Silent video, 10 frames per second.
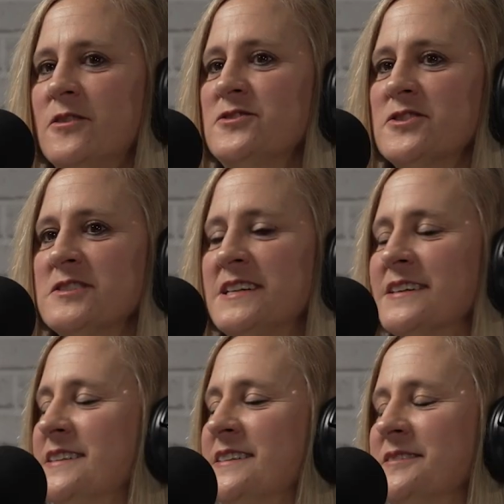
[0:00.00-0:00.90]
culture's
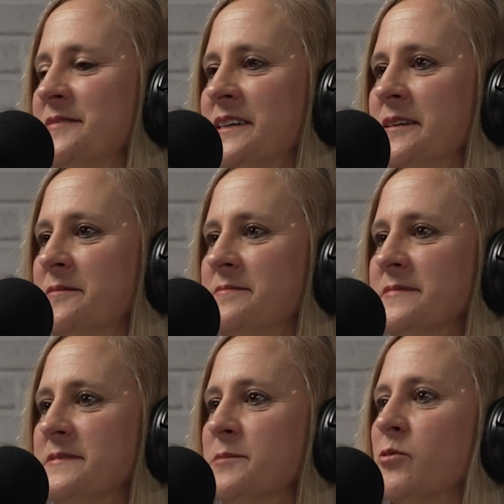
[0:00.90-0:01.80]
not going to
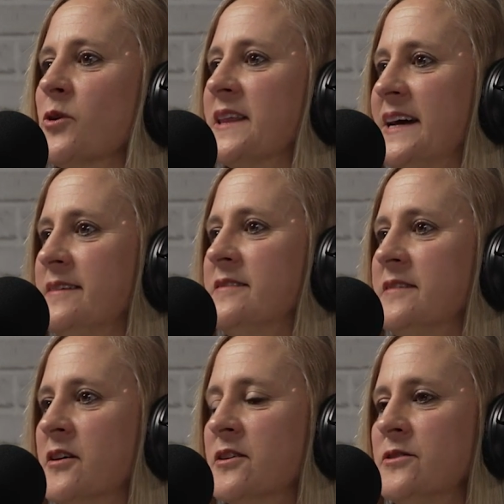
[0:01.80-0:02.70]
support that.
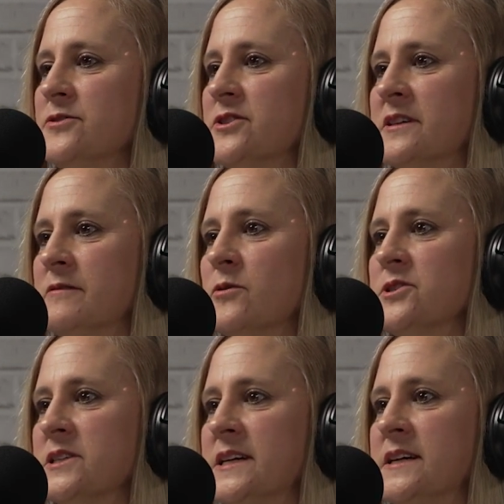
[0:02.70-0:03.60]
Our culture,
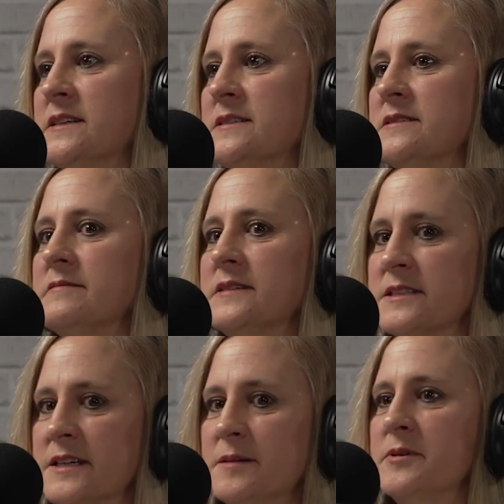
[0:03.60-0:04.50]
unfortunately, is
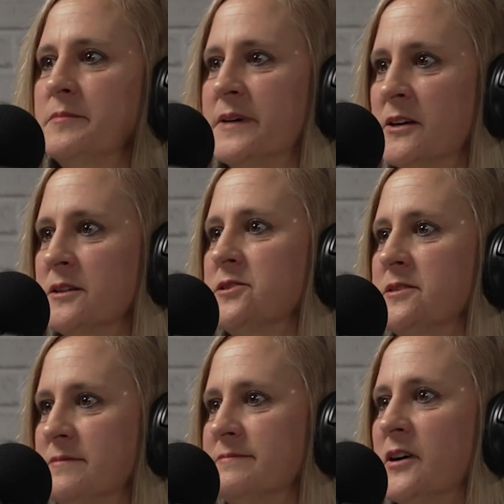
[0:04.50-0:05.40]
going to put
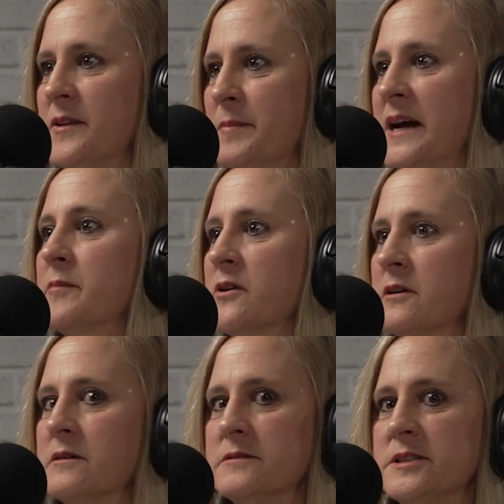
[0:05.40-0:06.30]
marriage on the back
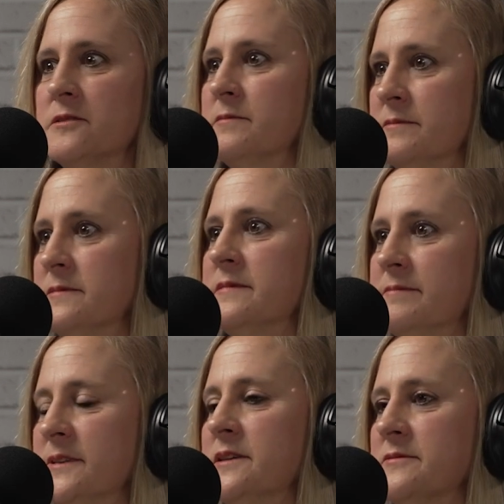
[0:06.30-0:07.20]
burner. So
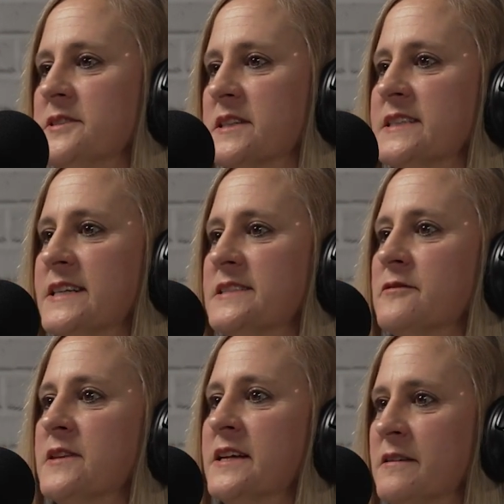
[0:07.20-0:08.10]
success
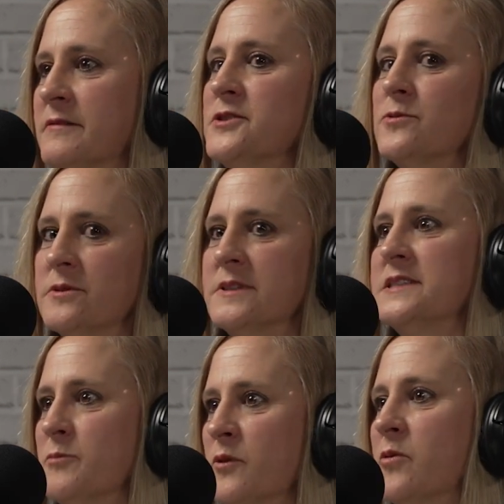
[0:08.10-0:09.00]
for the individual
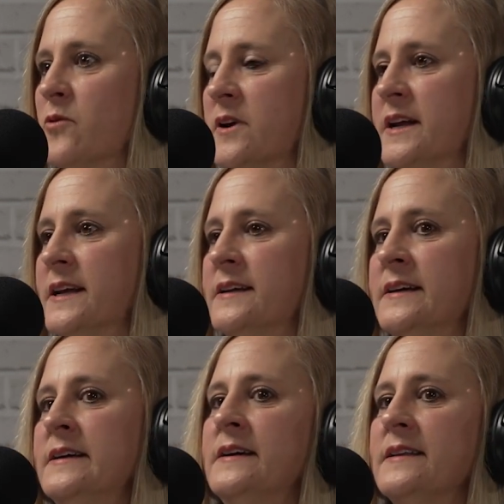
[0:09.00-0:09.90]
is more important.
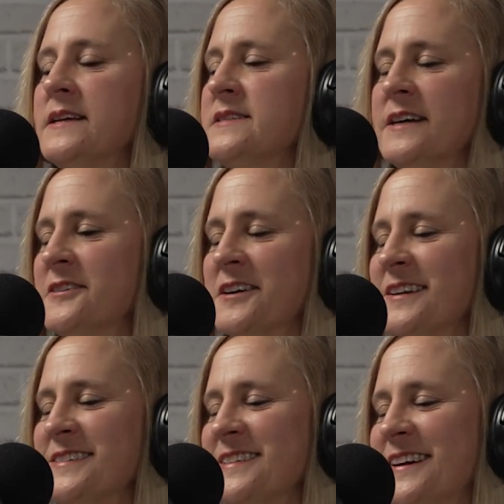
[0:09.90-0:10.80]
And that's not how
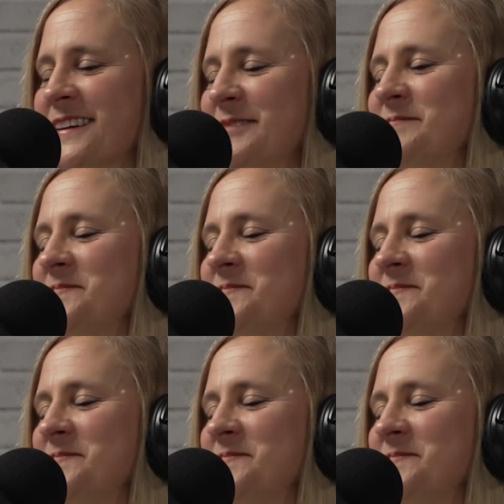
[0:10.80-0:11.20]
God designed it.